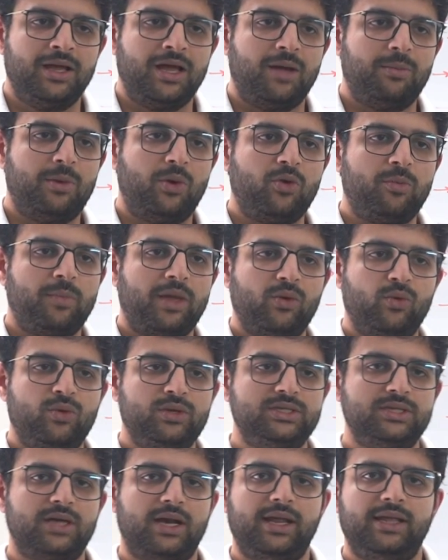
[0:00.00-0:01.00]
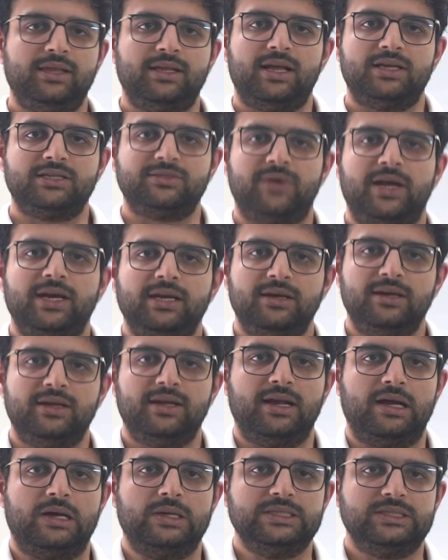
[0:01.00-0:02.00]
about my whole journey in the last 1 year
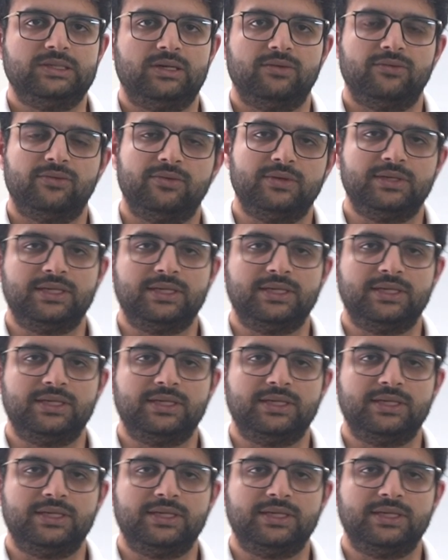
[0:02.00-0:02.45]
and how it sort of